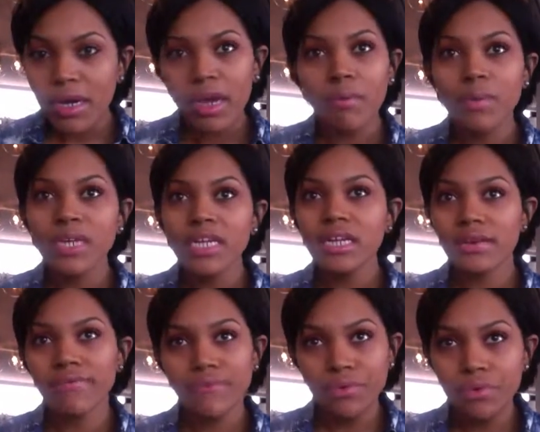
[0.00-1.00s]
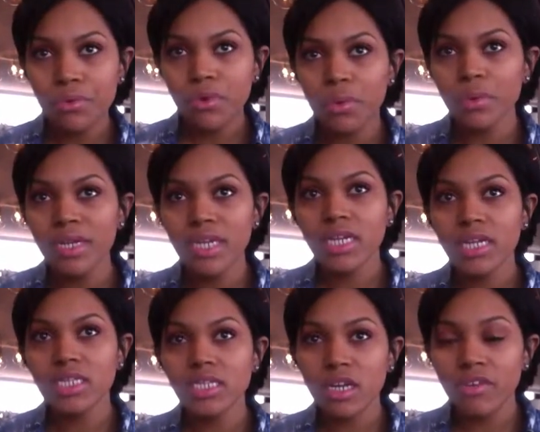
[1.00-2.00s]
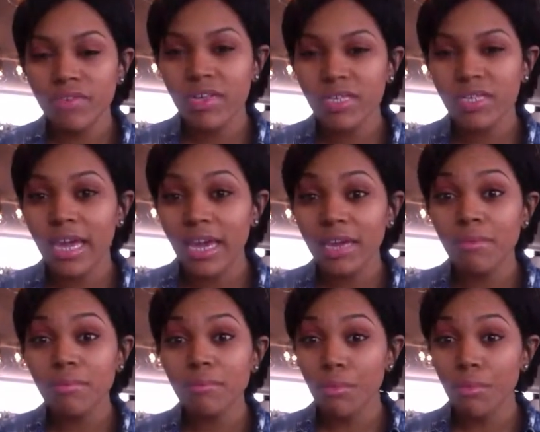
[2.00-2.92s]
and we needed food or we needed service, they